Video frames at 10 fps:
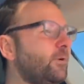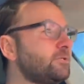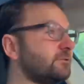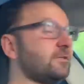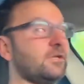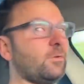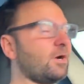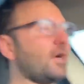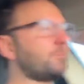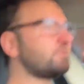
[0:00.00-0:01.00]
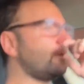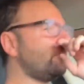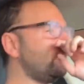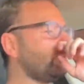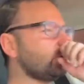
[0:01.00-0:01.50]
Waze will tell you where cups are
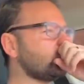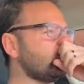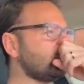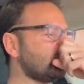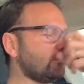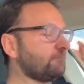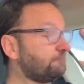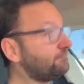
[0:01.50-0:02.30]
if you don't use it. So